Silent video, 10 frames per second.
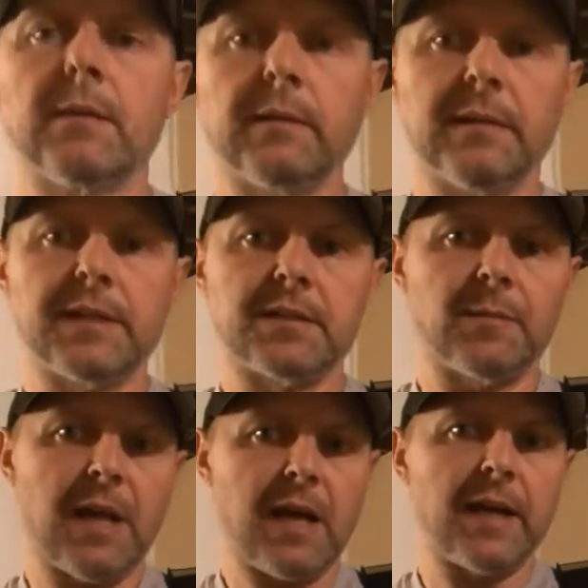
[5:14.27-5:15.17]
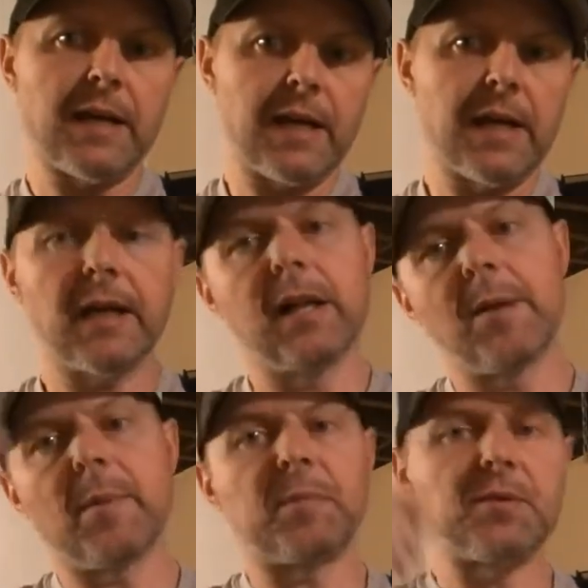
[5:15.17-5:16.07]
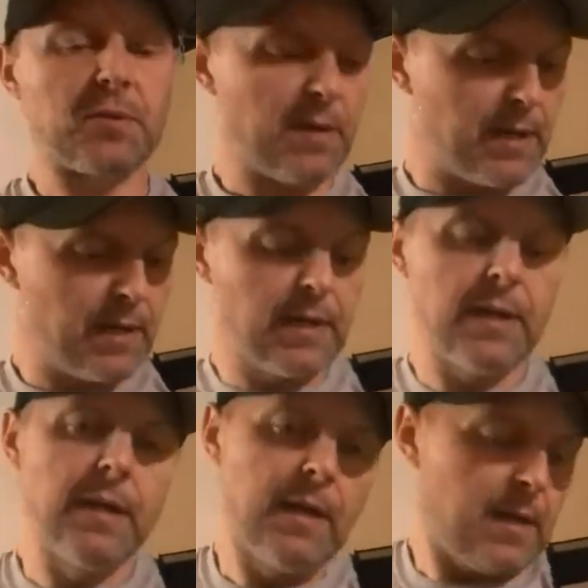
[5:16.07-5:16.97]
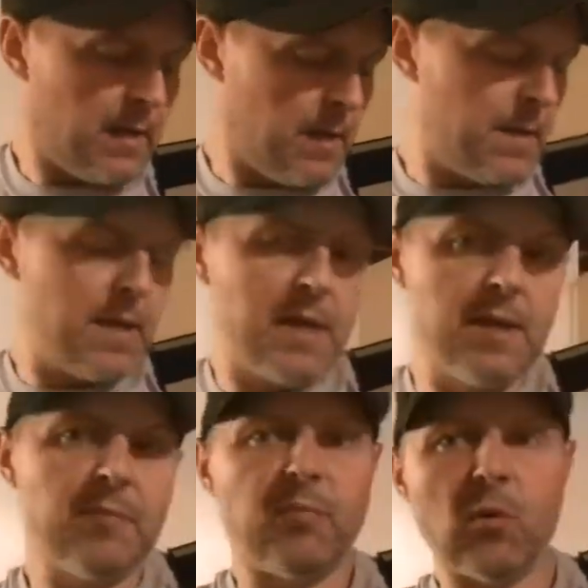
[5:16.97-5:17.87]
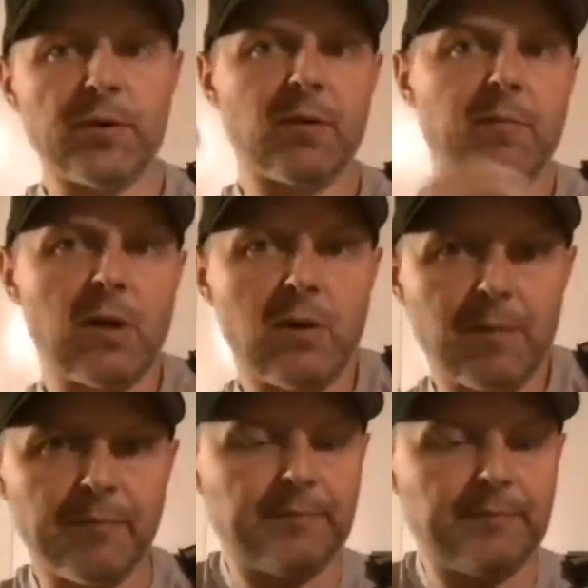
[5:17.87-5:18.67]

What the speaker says: Let some line out, climb up the tree, and then pull your bow up,